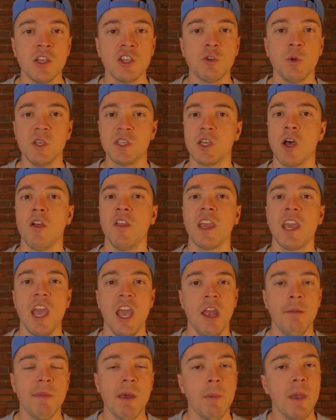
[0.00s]
So we saw the
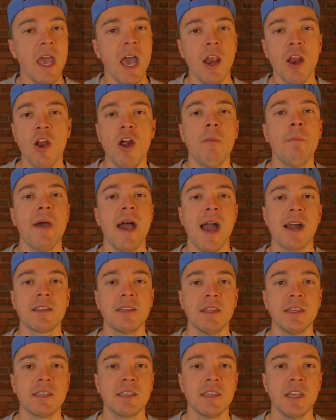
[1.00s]
game, then we headed on back
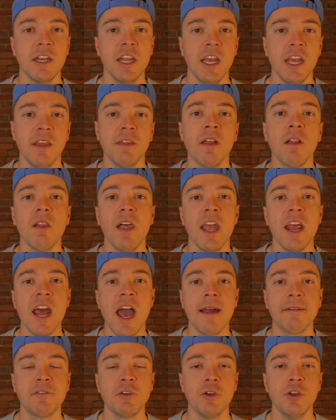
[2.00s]
to the city in the late
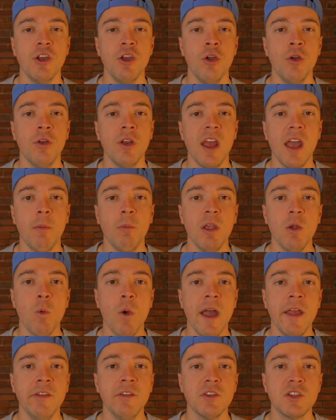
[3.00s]
afternoon, and we
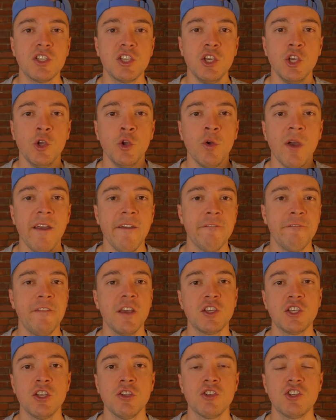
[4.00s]
went to a
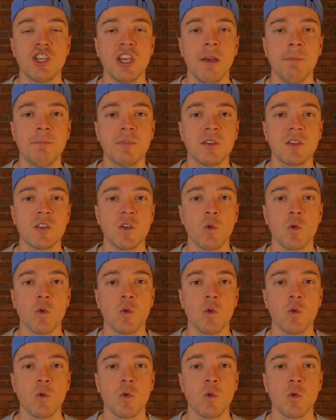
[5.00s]
fish and chips